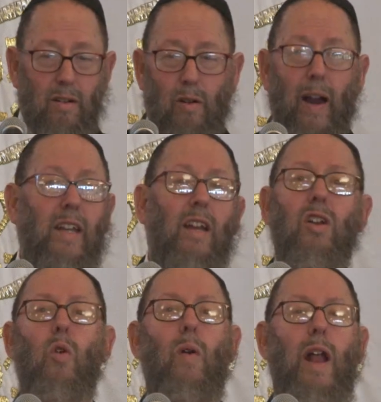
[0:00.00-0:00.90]
Or I didn't
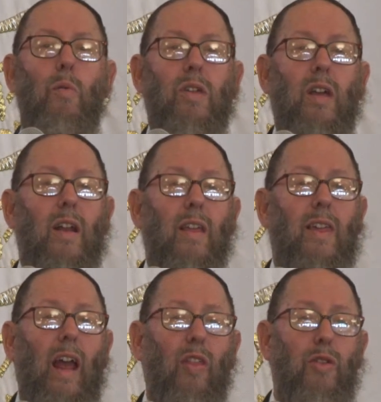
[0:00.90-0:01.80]
know what I was going to
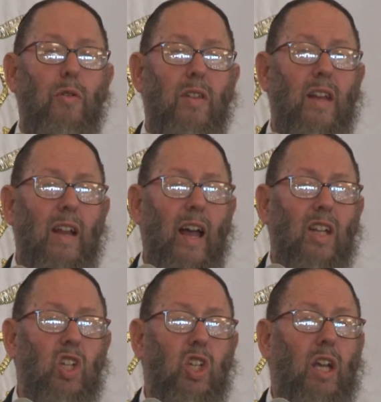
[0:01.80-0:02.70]
say Thursday night
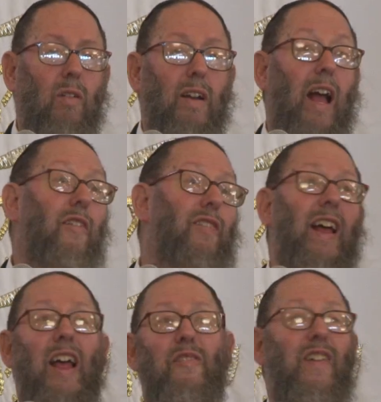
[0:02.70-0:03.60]
in Shir, and I
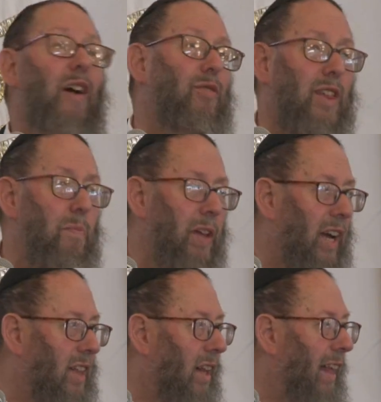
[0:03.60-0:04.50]
found something
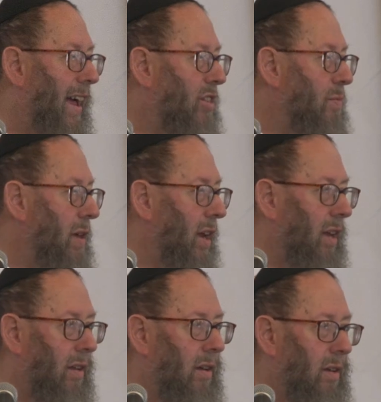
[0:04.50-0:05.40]
at the last minute.